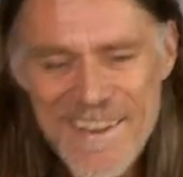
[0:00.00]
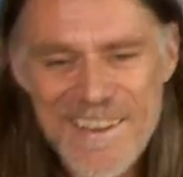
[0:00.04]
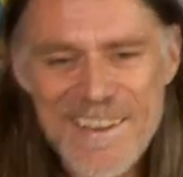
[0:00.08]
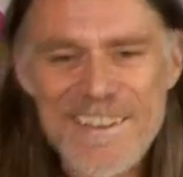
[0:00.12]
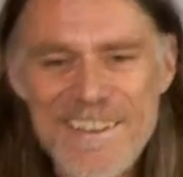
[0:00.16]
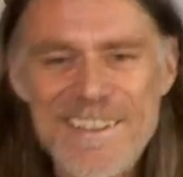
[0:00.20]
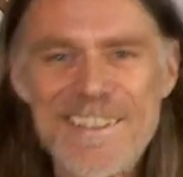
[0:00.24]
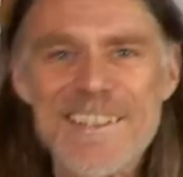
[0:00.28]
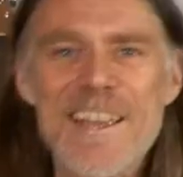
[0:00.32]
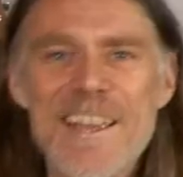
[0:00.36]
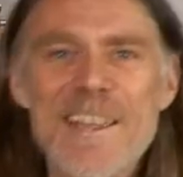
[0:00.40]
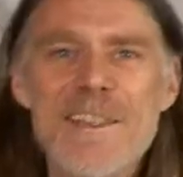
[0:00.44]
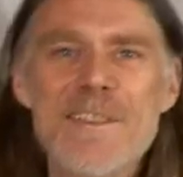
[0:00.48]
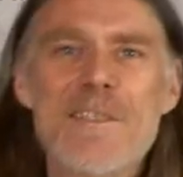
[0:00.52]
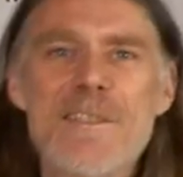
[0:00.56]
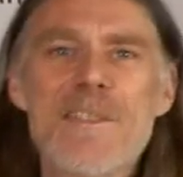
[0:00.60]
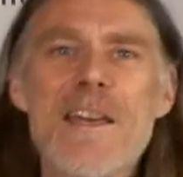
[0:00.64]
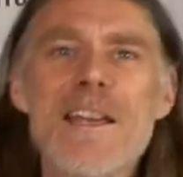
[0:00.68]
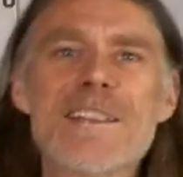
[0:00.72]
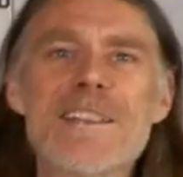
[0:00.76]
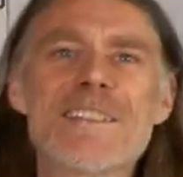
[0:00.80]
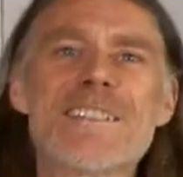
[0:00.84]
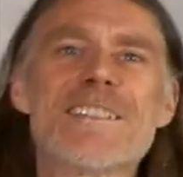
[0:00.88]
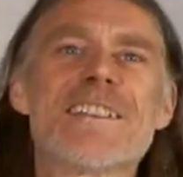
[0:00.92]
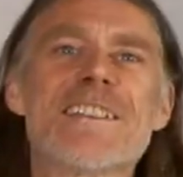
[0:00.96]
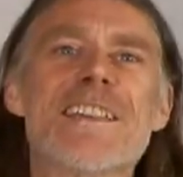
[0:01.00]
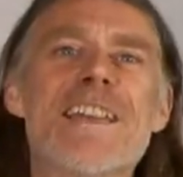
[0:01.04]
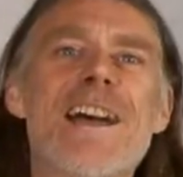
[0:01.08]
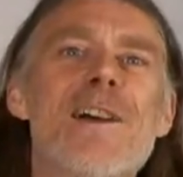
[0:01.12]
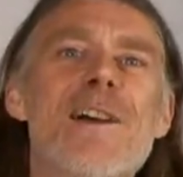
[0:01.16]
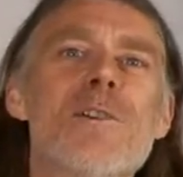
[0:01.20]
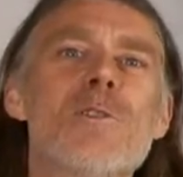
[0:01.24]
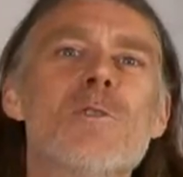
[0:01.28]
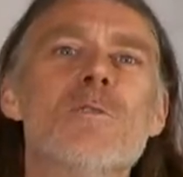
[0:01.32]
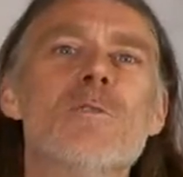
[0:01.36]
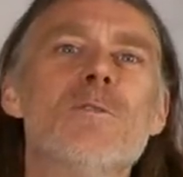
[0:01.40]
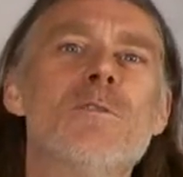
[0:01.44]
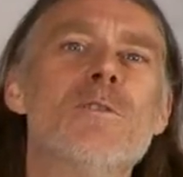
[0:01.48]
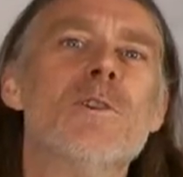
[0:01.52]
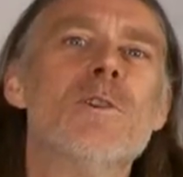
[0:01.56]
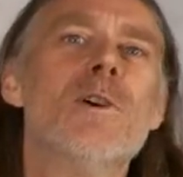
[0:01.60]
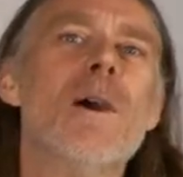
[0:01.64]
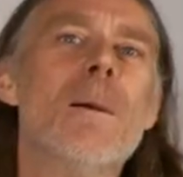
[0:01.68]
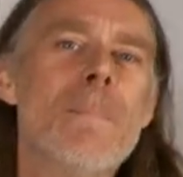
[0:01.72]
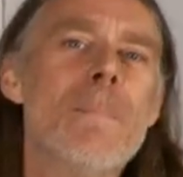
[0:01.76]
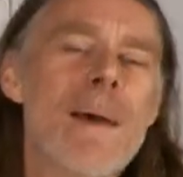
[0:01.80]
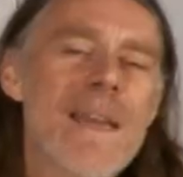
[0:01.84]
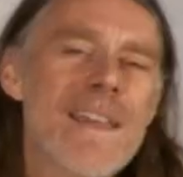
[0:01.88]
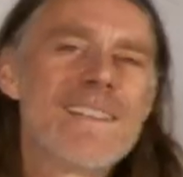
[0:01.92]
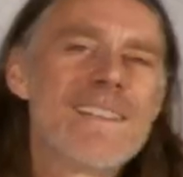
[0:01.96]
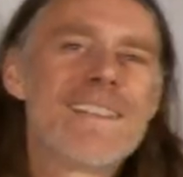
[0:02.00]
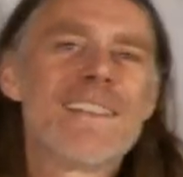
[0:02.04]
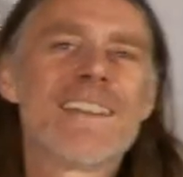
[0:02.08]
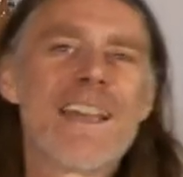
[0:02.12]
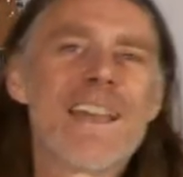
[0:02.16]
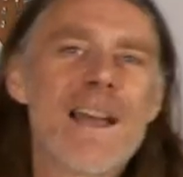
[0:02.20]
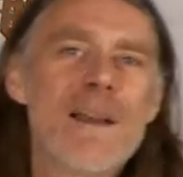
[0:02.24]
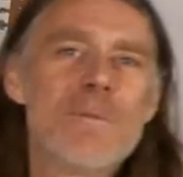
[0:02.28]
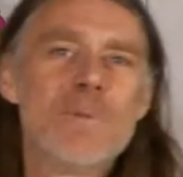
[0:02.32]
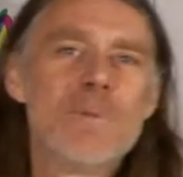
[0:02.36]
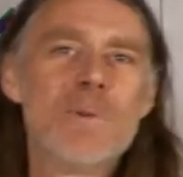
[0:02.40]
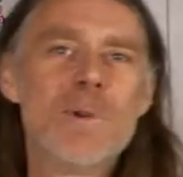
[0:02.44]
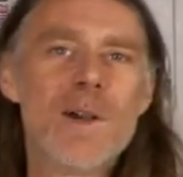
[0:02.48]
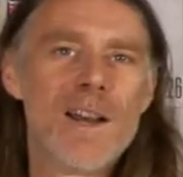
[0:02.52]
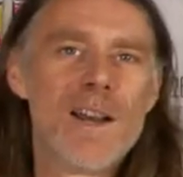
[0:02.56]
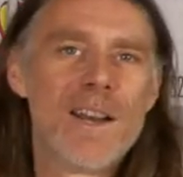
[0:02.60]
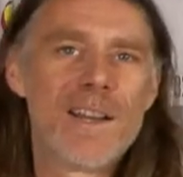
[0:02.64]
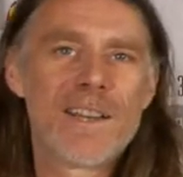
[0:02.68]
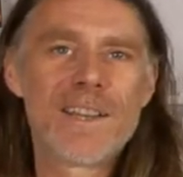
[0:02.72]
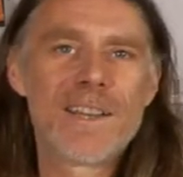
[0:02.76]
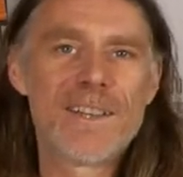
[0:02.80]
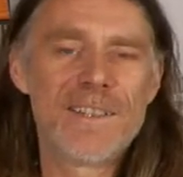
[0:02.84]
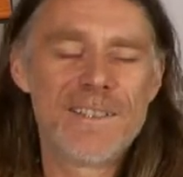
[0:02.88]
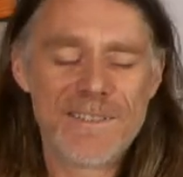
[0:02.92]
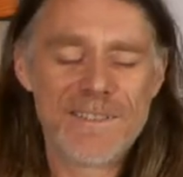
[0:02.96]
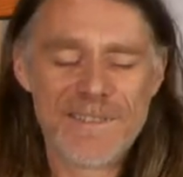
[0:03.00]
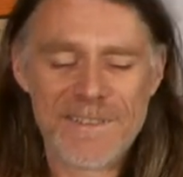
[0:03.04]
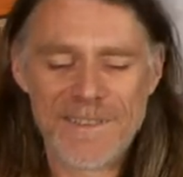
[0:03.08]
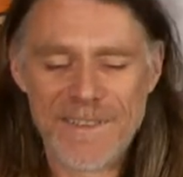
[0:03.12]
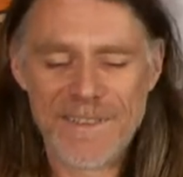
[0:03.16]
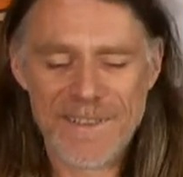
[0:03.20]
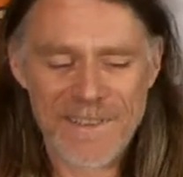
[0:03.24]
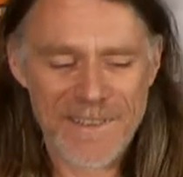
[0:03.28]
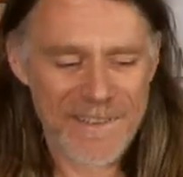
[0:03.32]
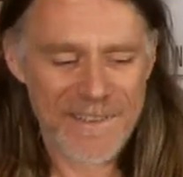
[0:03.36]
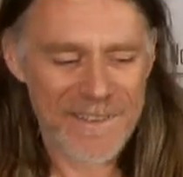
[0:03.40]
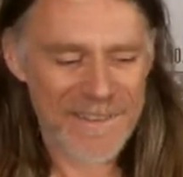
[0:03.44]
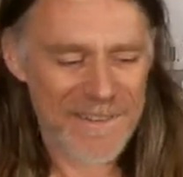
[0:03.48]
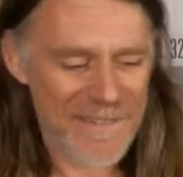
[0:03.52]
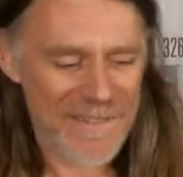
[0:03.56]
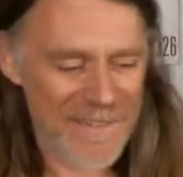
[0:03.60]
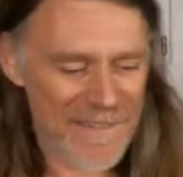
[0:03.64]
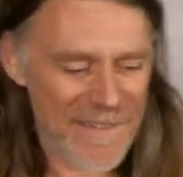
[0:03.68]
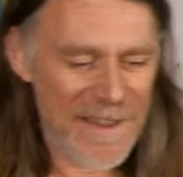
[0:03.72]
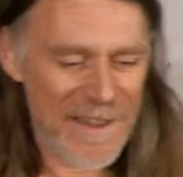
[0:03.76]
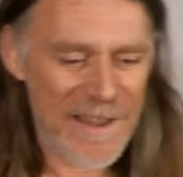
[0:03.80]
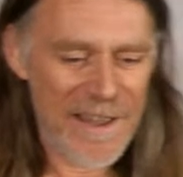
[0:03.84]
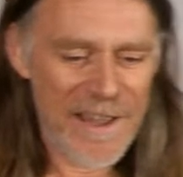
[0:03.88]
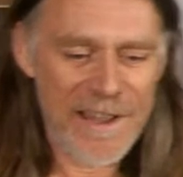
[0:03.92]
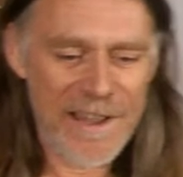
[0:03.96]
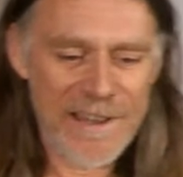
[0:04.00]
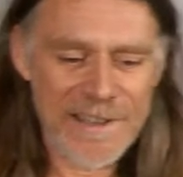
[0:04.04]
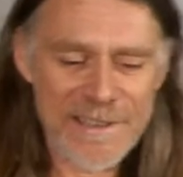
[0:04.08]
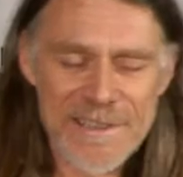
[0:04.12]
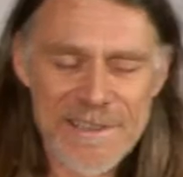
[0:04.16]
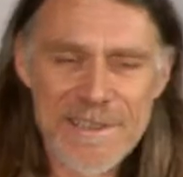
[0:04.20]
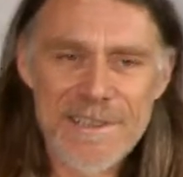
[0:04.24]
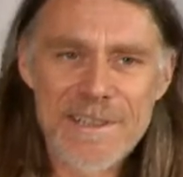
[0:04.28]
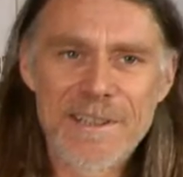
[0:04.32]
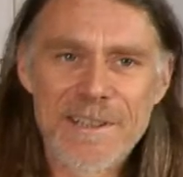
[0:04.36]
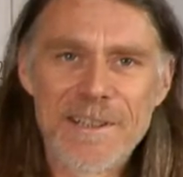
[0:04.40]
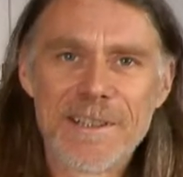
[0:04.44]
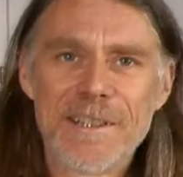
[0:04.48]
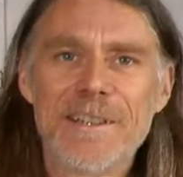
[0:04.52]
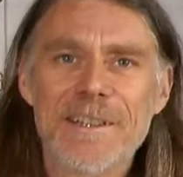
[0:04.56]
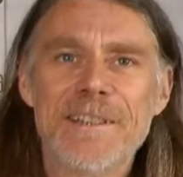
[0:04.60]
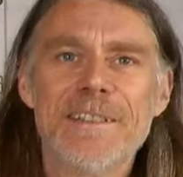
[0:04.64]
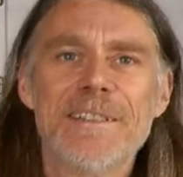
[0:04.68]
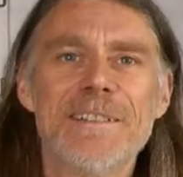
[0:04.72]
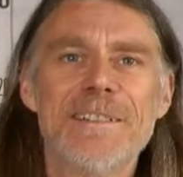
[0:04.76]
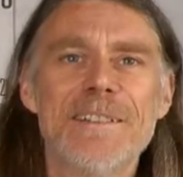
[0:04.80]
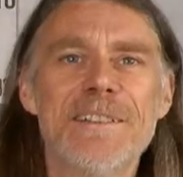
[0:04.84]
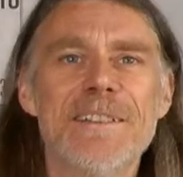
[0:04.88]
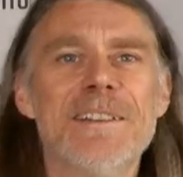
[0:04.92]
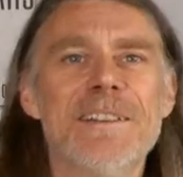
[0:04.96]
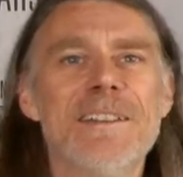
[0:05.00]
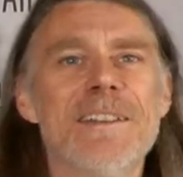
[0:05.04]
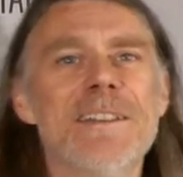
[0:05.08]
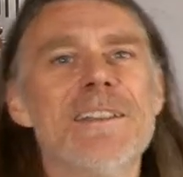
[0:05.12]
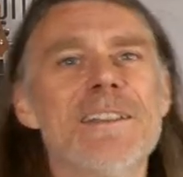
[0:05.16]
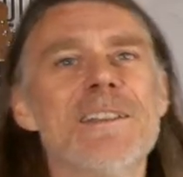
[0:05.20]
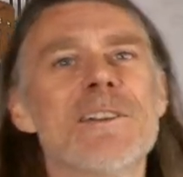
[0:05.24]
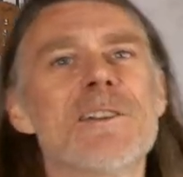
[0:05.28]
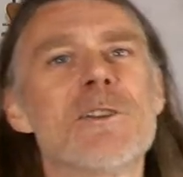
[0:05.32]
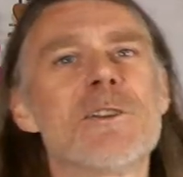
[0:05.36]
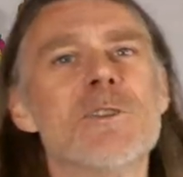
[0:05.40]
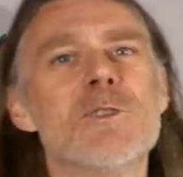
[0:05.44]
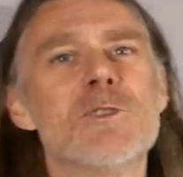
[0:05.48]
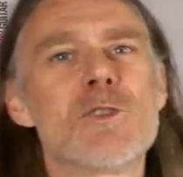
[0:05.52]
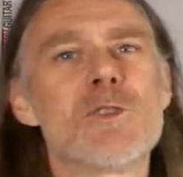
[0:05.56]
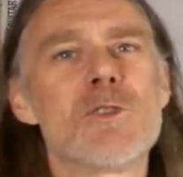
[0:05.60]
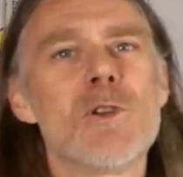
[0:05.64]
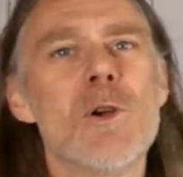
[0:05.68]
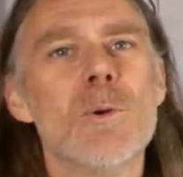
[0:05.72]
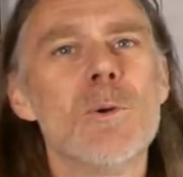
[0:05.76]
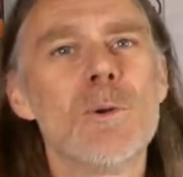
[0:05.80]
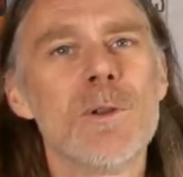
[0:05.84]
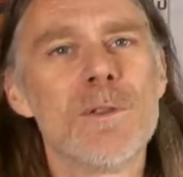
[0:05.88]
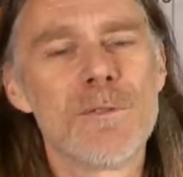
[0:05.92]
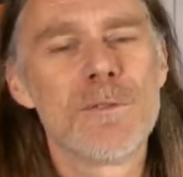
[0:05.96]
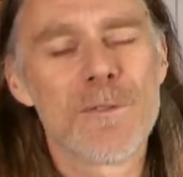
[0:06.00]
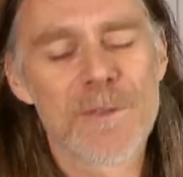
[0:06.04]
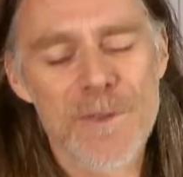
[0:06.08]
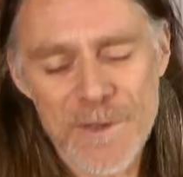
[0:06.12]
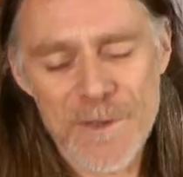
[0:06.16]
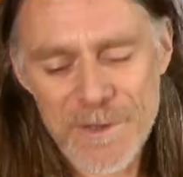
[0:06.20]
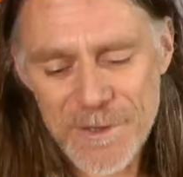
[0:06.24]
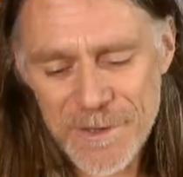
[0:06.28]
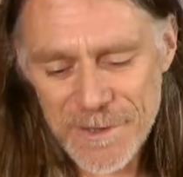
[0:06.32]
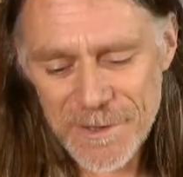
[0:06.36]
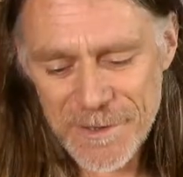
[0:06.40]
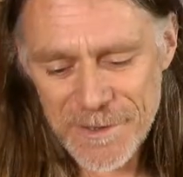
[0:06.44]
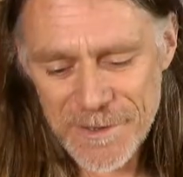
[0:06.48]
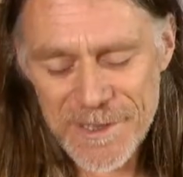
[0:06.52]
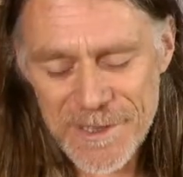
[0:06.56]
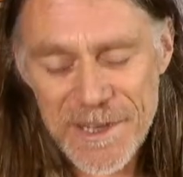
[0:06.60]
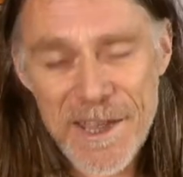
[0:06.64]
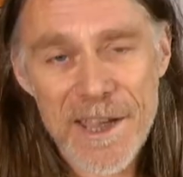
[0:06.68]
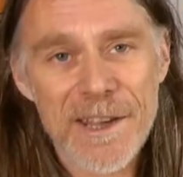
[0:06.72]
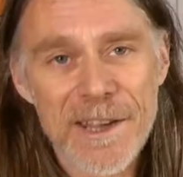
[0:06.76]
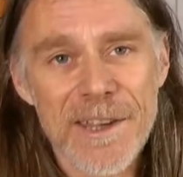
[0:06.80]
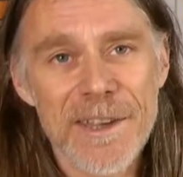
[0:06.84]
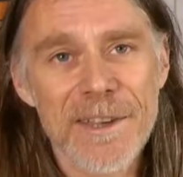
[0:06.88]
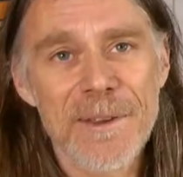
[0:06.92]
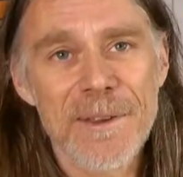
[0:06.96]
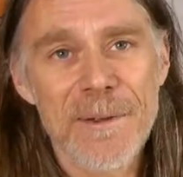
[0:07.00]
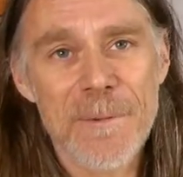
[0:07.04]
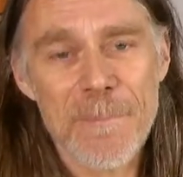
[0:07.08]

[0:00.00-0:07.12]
Say thanks to Carol for amazing camera work and control of the tech.